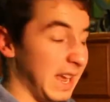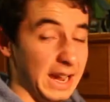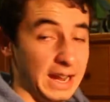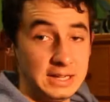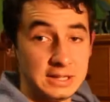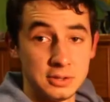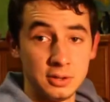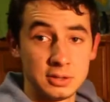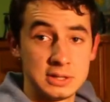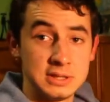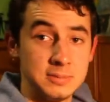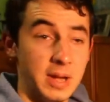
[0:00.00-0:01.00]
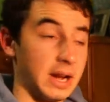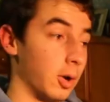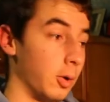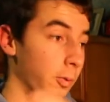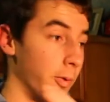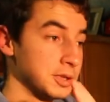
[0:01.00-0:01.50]
Andy Serkis is back.
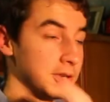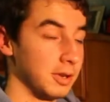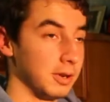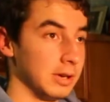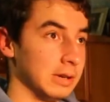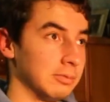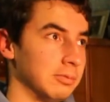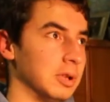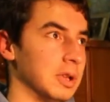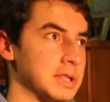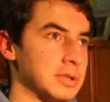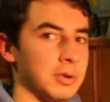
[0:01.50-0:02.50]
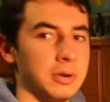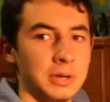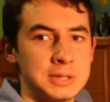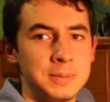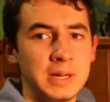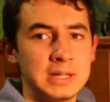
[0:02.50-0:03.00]
Was sort of
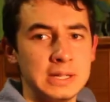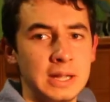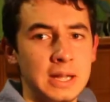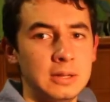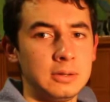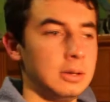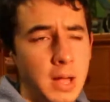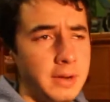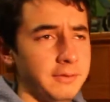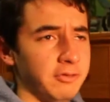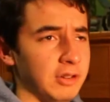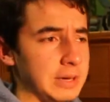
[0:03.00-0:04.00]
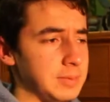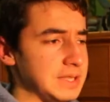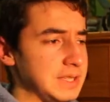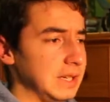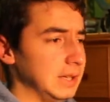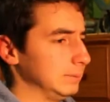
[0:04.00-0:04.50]
expecting that. Martin
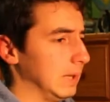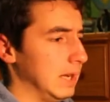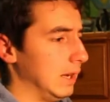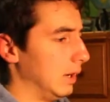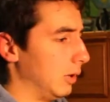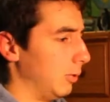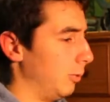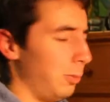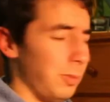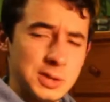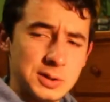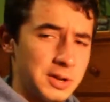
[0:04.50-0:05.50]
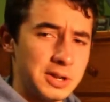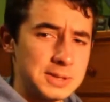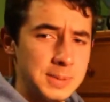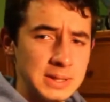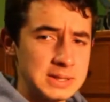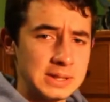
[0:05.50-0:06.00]
Freeman's here. Was not
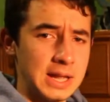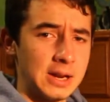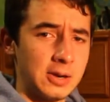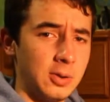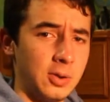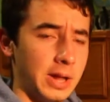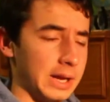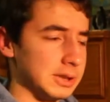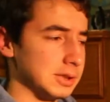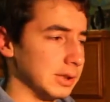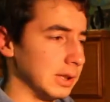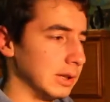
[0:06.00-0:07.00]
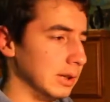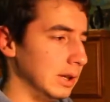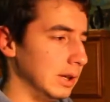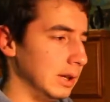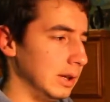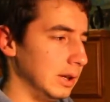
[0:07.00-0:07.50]
expecting that at all, actually.
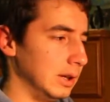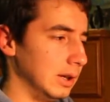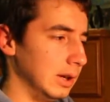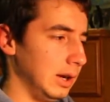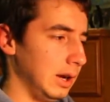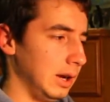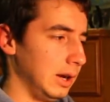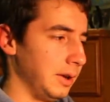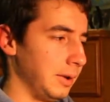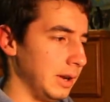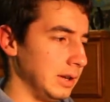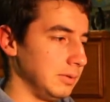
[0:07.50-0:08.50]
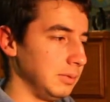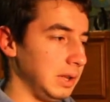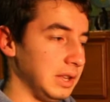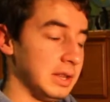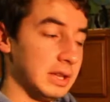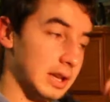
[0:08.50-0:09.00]
I didn't
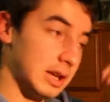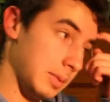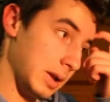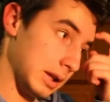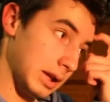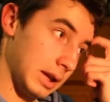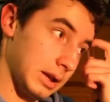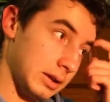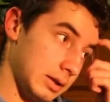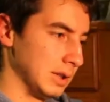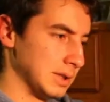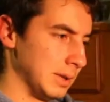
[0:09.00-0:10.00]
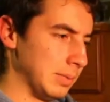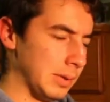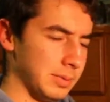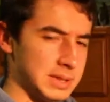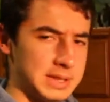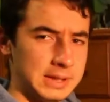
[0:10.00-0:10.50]
really think that he'd be in there. Some
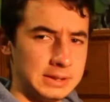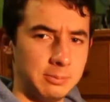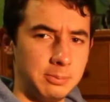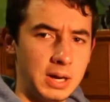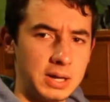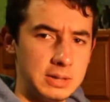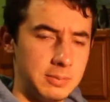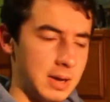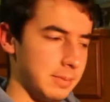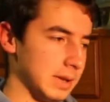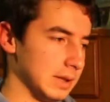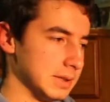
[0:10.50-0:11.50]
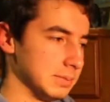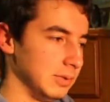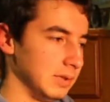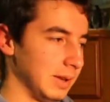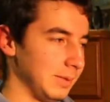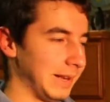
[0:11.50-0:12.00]
people are saying that Bucky might be in this
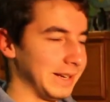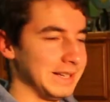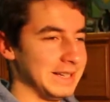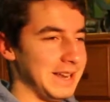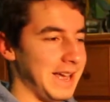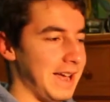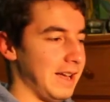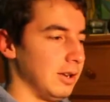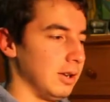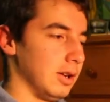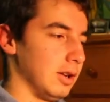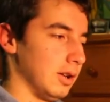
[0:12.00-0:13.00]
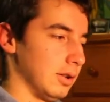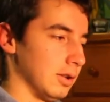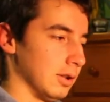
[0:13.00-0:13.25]
movie. I'm like, nah.